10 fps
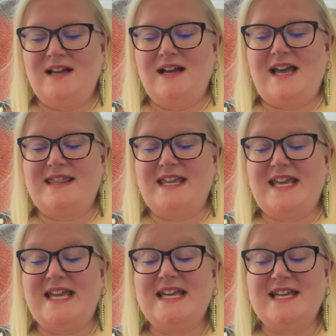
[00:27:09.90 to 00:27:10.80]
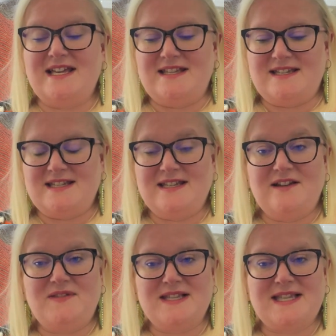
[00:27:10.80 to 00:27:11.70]
at the end
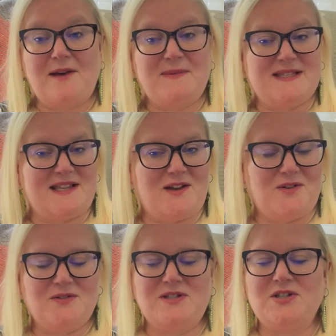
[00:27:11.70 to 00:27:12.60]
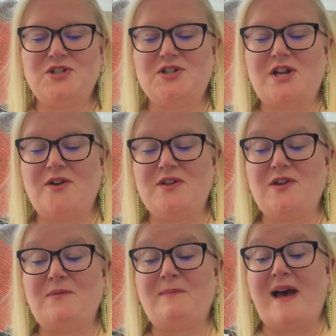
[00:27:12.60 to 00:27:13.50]
of this episode to show
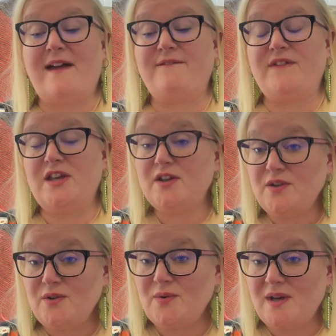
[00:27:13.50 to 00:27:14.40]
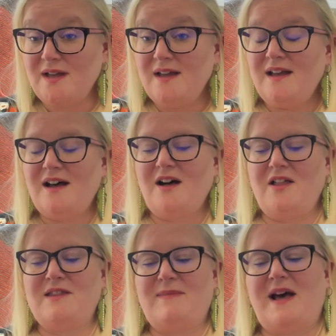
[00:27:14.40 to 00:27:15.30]
you my view
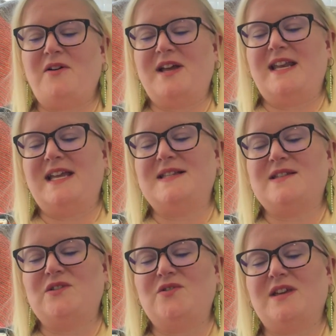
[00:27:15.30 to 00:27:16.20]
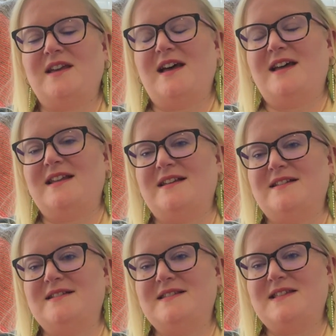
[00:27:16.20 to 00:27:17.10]
on the balcony, so you can kind
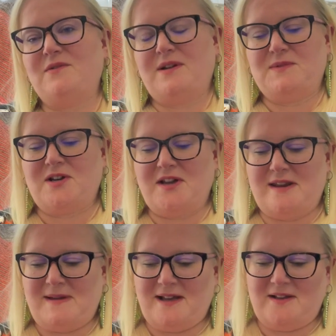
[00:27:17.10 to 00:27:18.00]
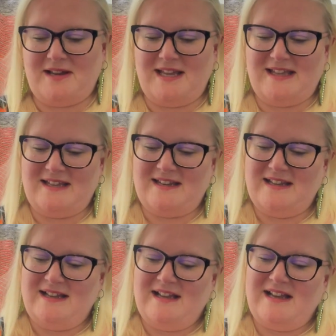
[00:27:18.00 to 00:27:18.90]
of see what I'm talking about and
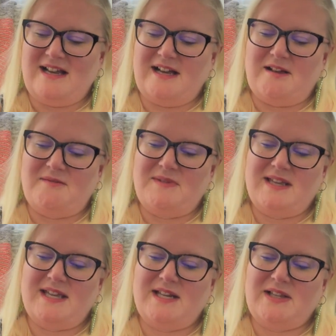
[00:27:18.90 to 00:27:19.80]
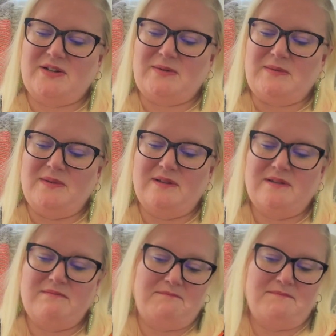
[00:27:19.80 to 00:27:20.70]
get a little
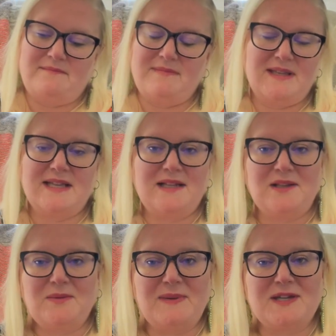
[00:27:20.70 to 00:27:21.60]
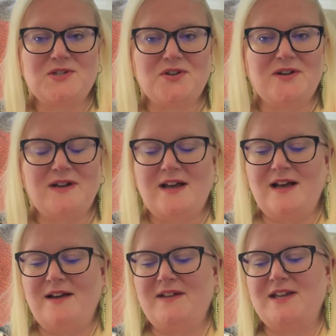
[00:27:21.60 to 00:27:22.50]
picture
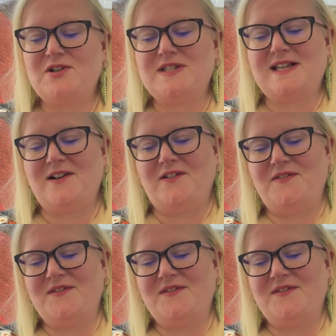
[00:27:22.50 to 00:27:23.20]
of it yourself.